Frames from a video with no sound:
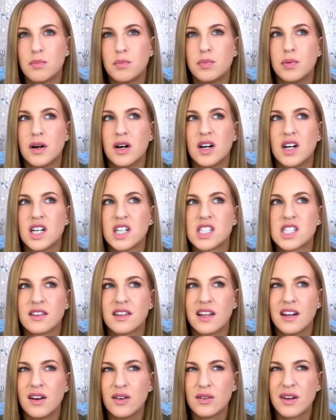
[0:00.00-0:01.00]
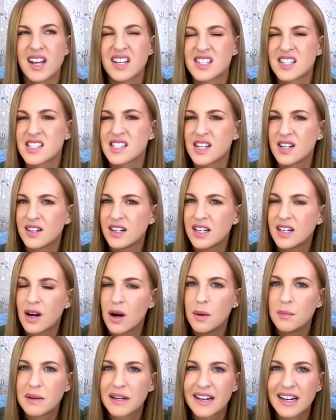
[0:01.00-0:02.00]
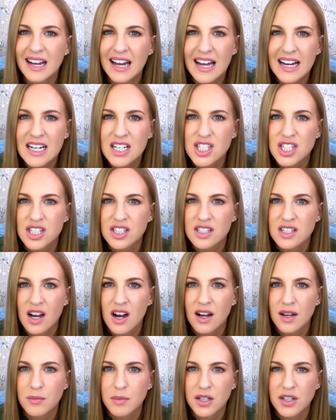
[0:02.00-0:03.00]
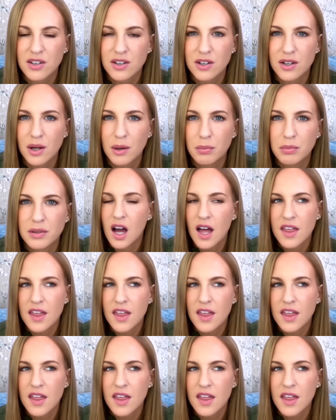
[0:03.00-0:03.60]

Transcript: but they don't necessarily come at election time in Europe.